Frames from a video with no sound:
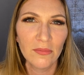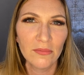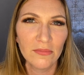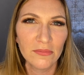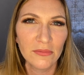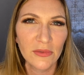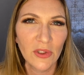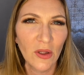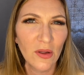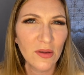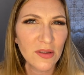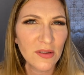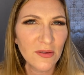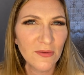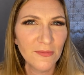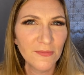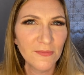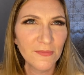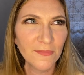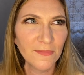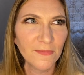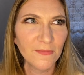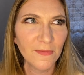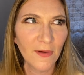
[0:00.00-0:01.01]
close to
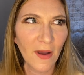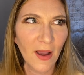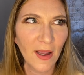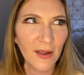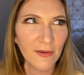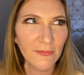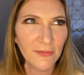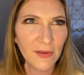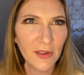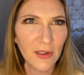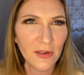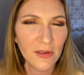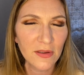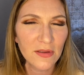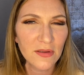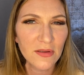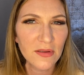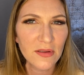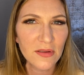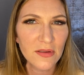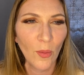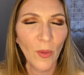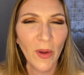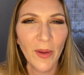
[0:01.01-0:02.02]
5
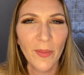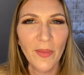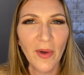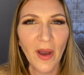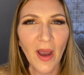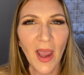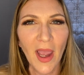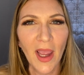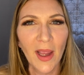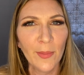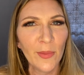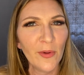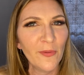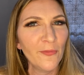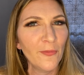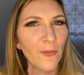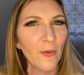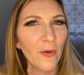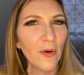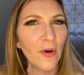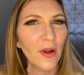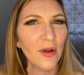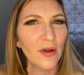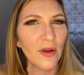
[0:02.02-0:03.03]
years went by
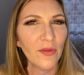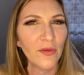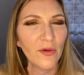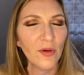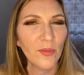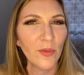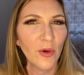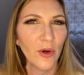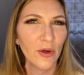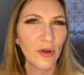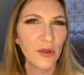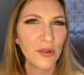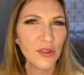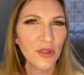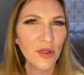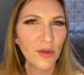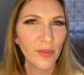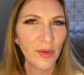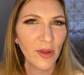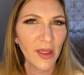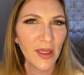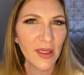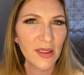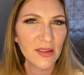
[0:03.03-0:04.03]
before another murder took
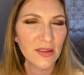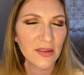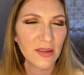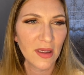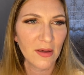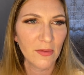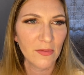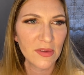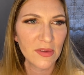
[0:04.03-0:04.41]
place that was